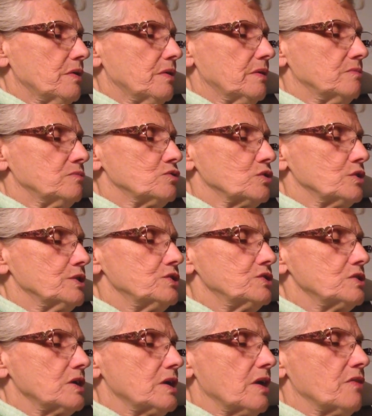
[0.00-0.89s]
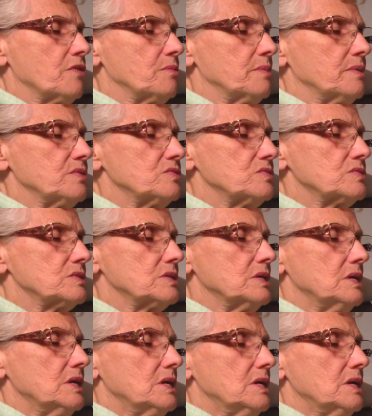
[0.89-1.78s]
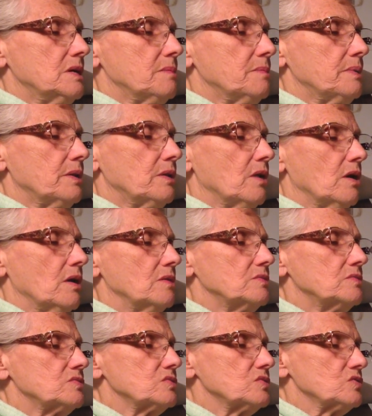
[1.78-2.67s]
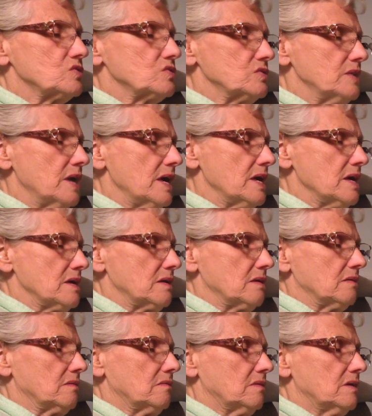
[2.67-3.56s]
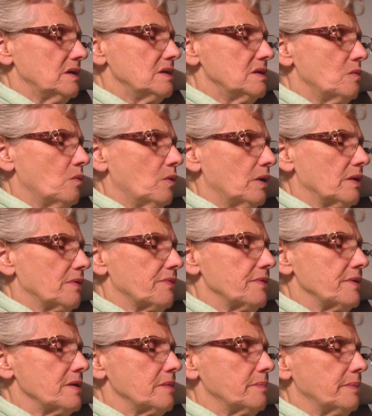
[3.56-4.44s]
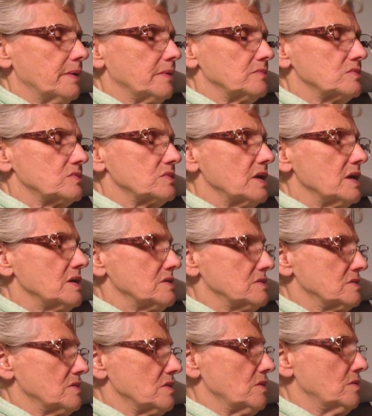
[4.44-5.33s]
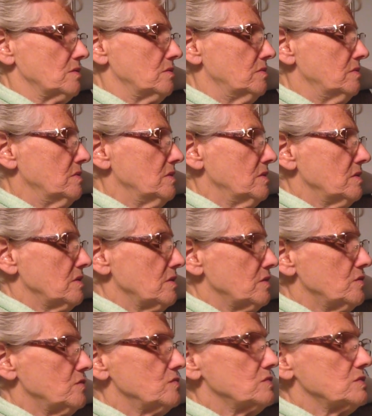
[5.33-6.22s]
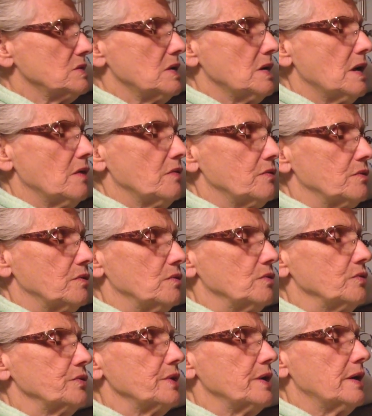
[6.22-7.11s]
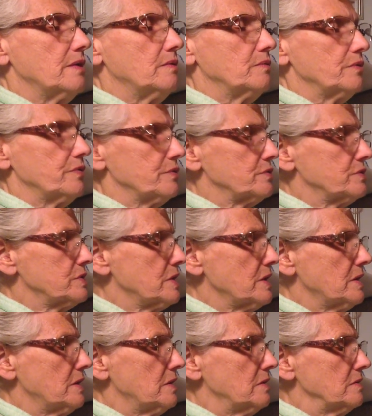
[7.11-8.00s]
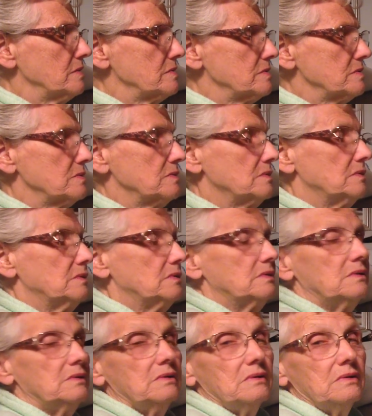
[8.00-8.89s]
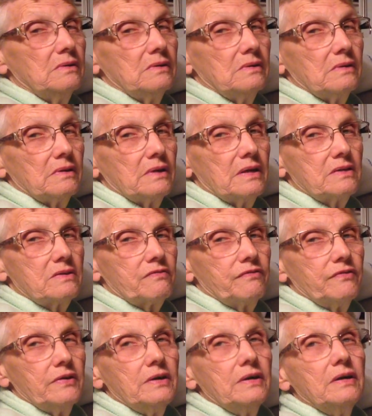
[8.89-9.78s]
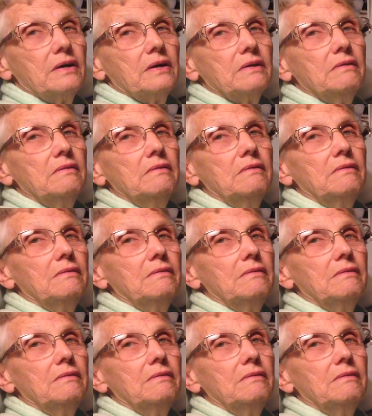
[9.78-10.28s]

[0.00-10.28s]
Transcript: of them joined together must be long as a snake. He didn't want to think about snakes though. Can you see how they're holding on with their tails? That's fun.